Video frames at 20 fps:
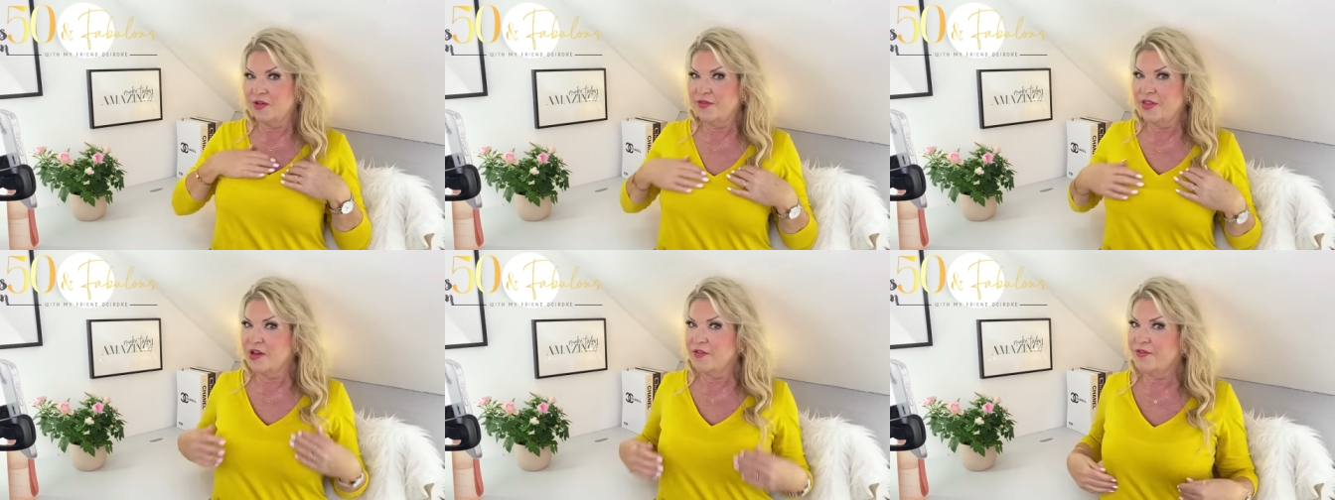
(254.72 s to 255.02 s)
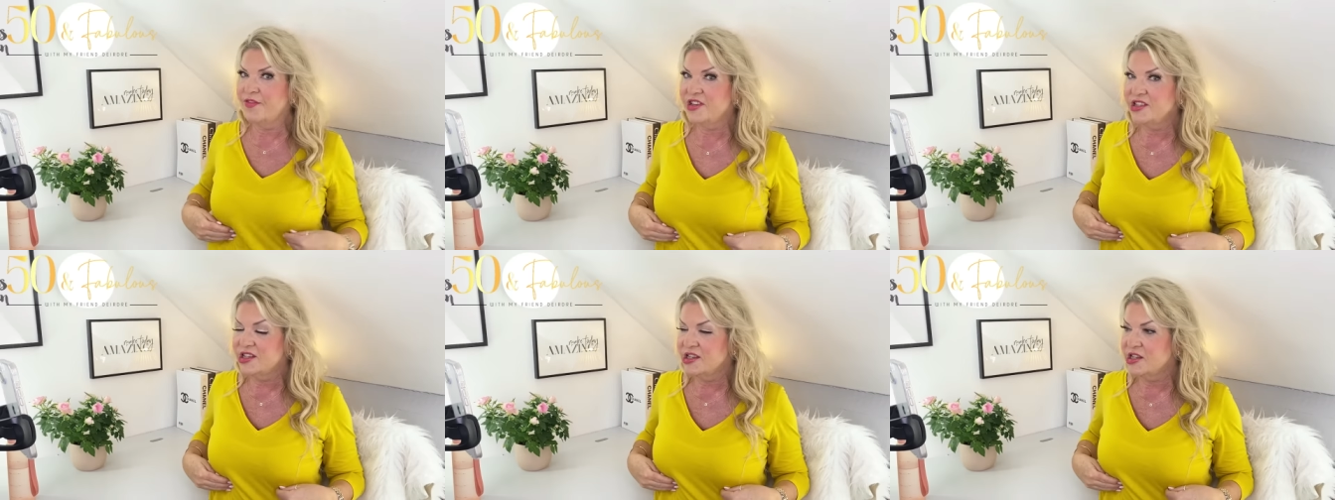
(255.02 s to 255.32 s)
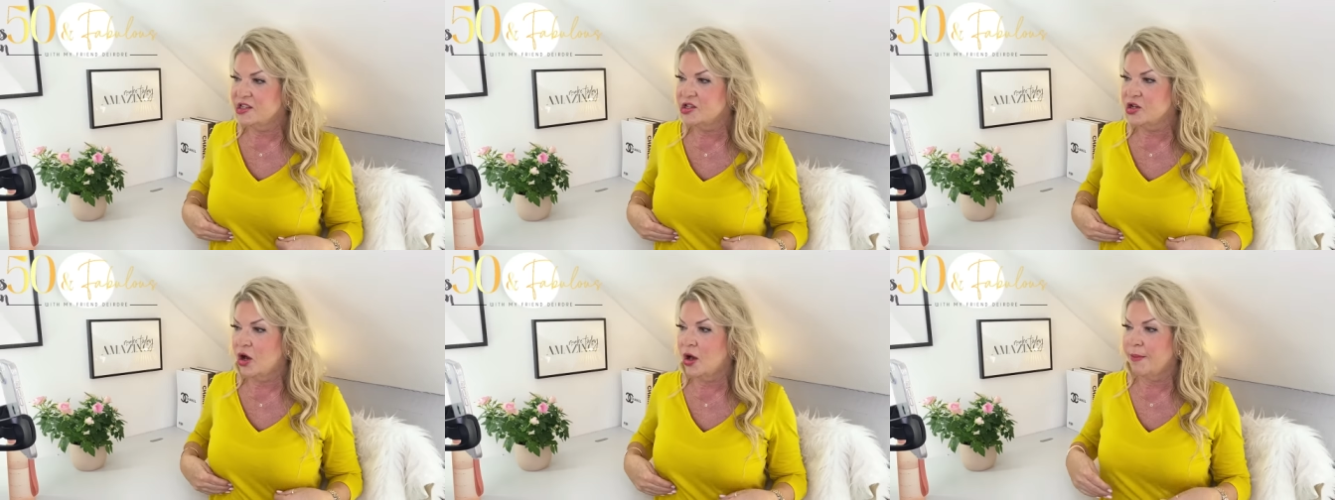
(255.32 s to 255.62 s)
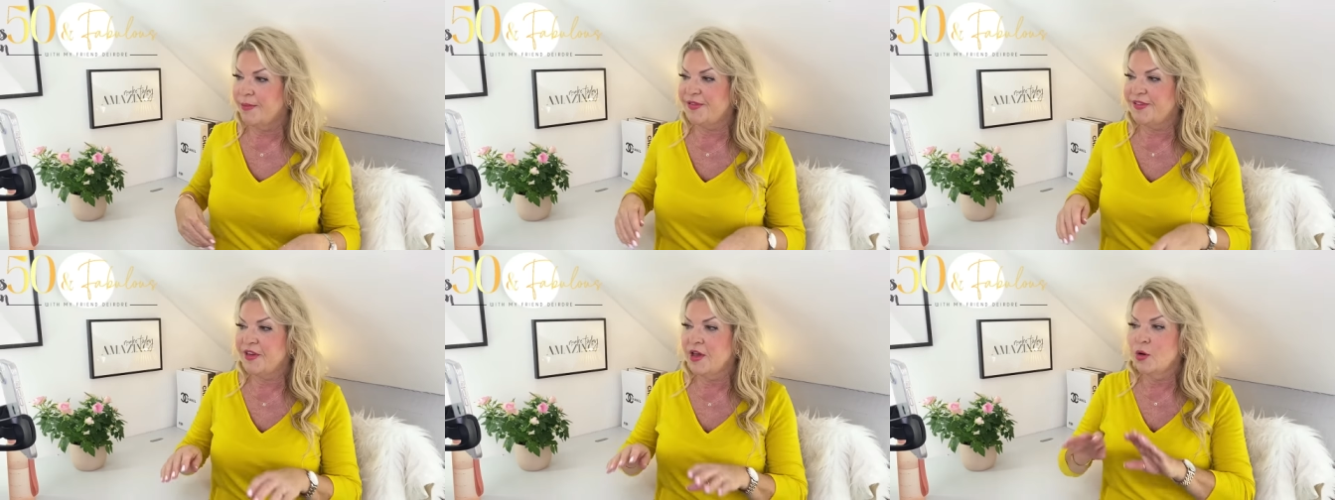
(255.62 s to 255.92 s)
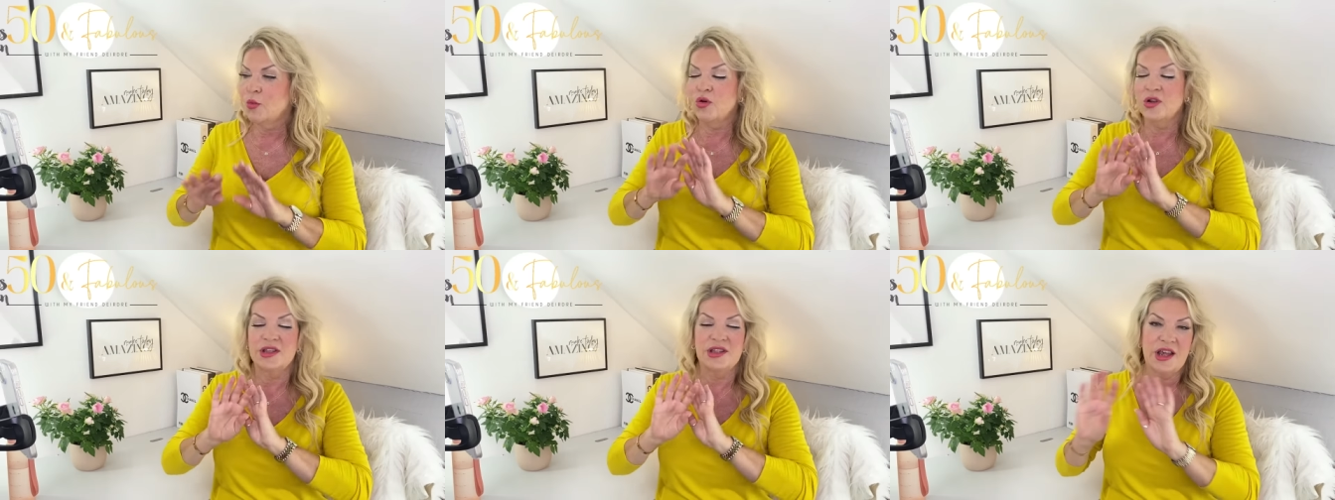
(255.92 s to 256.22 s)
if they're fitted tops,
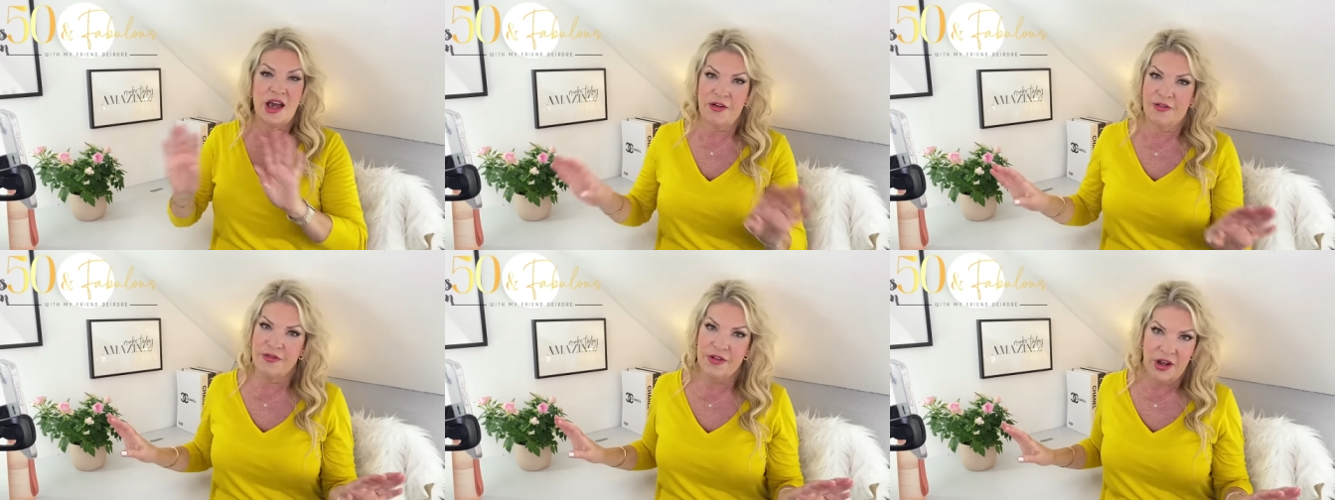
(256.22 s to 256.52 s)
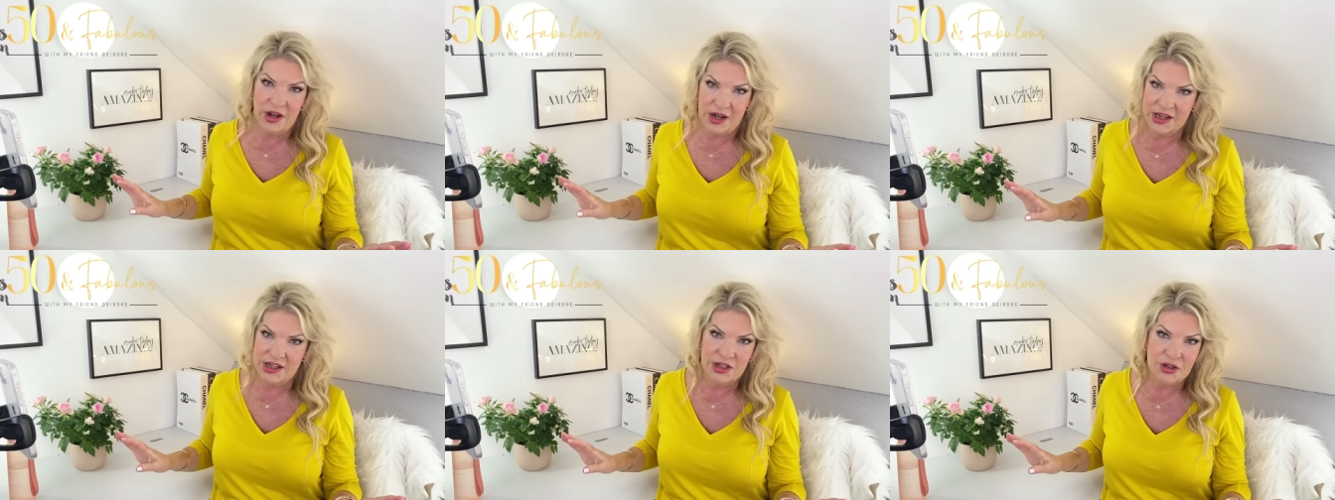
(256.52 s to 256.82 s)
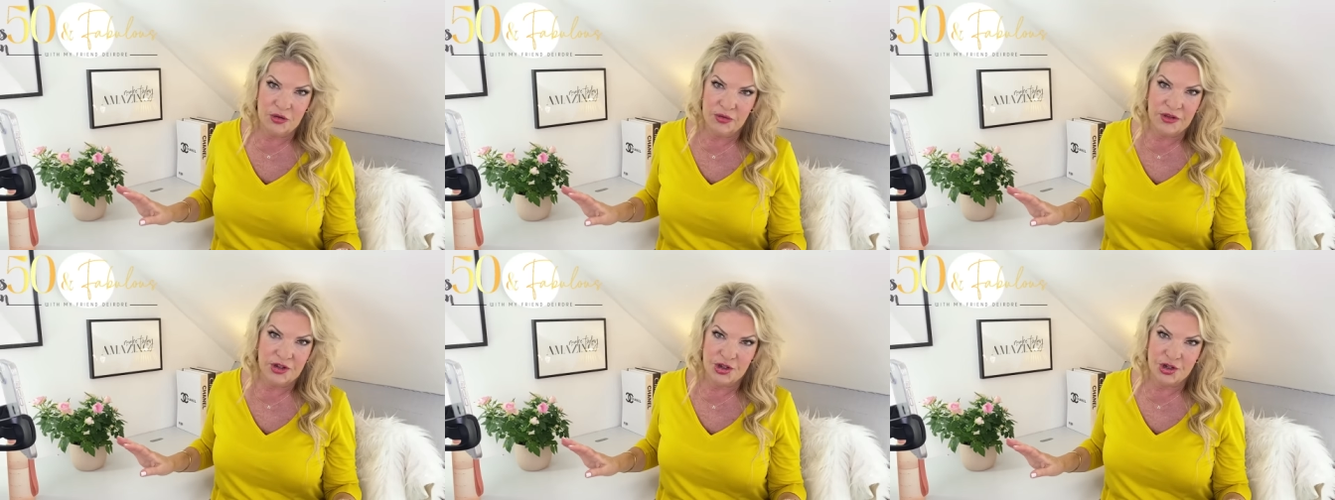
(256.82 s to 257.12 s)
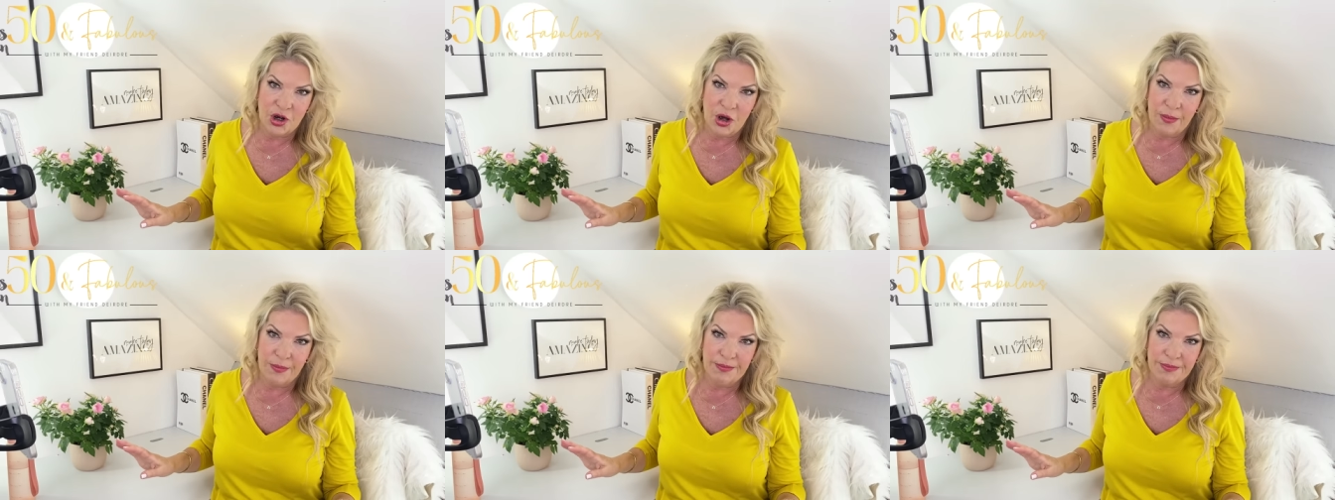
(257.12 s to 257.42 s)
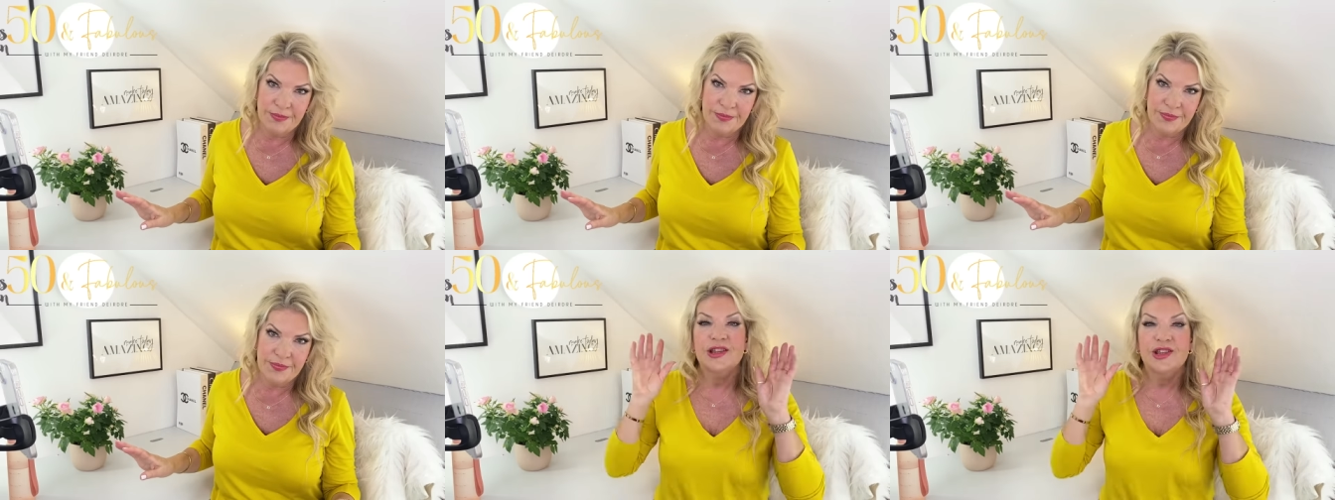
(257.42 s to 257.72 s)
would definitely do the job.
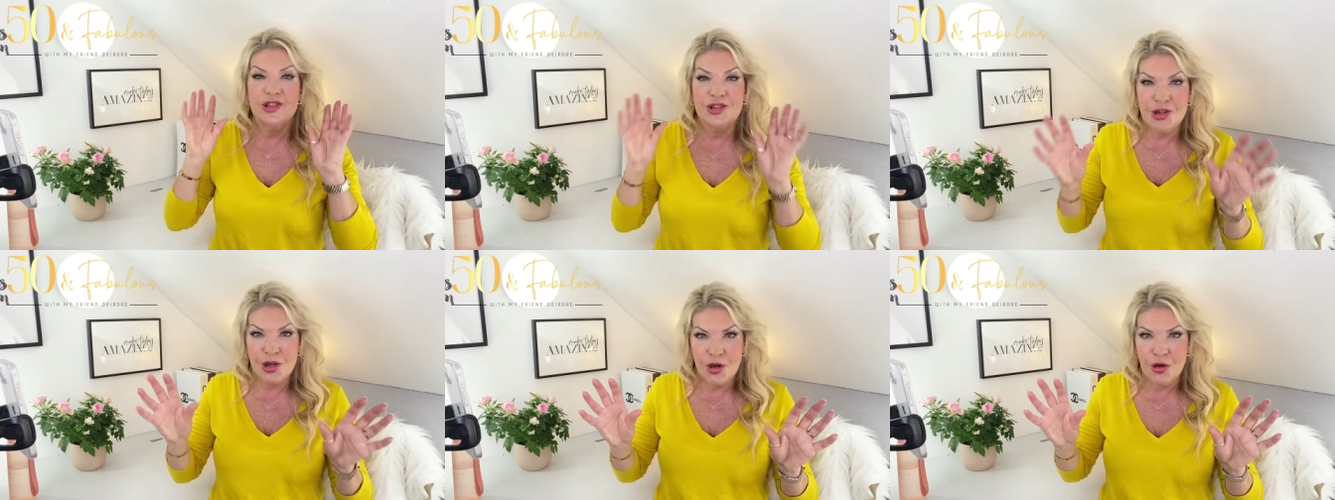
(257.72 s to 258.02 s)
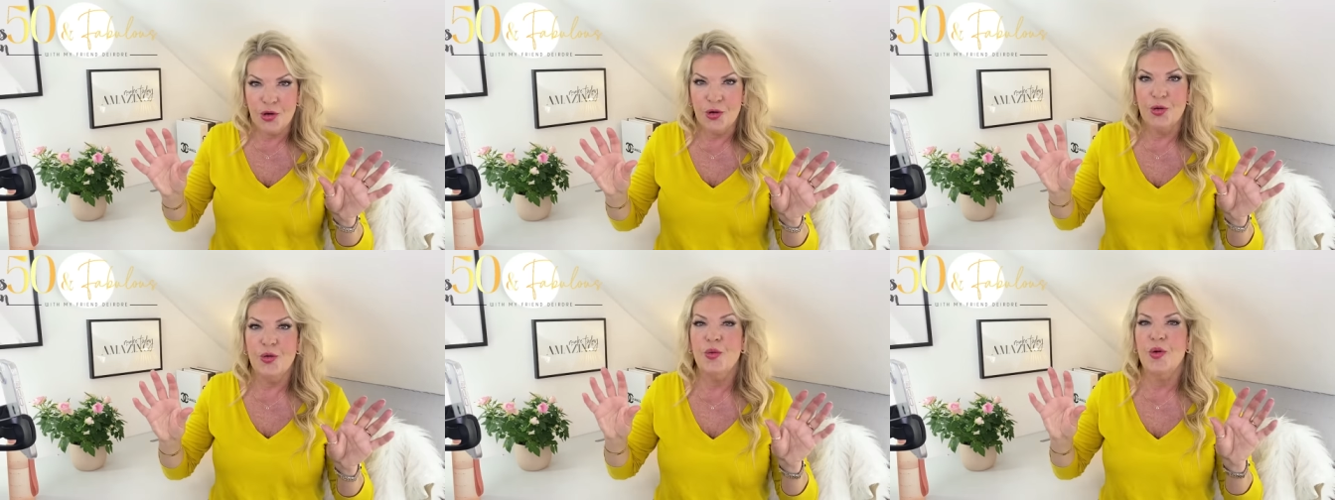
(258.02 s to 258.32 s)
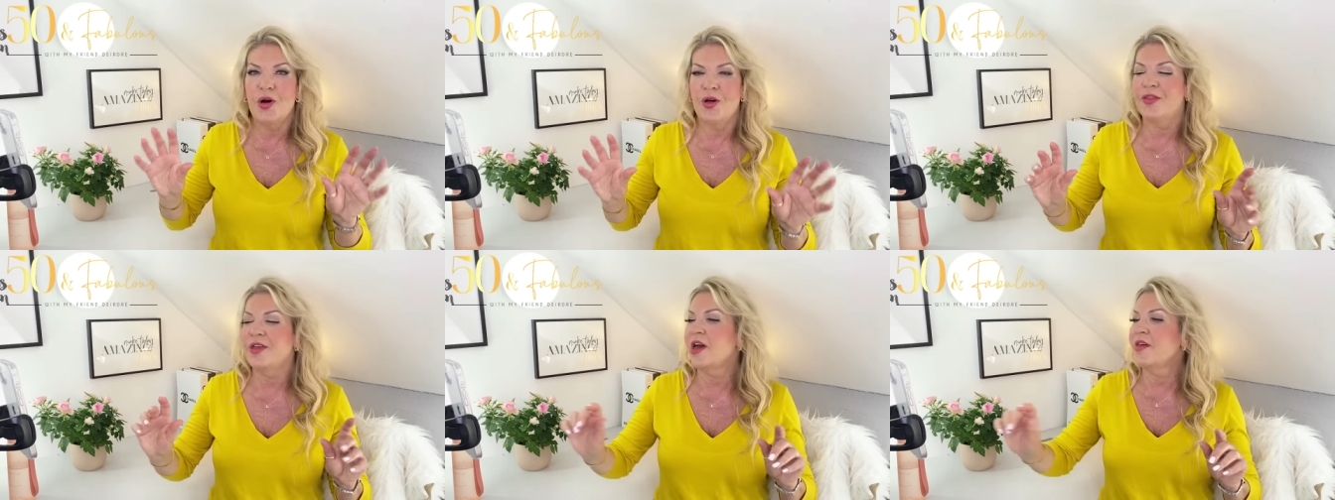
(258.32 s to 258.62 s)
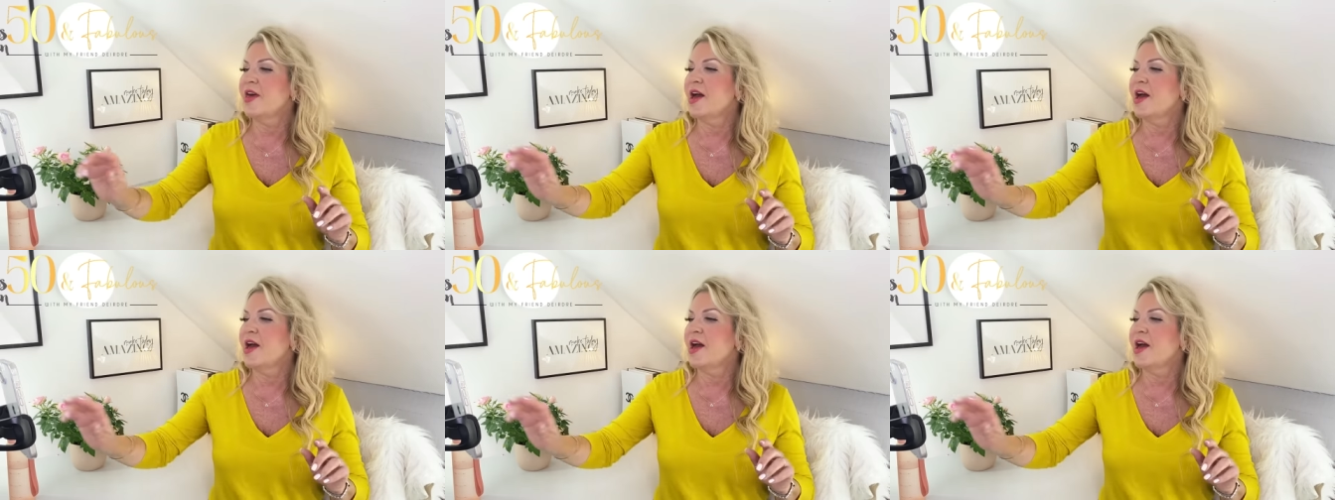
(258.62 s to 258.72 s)
Do, on the other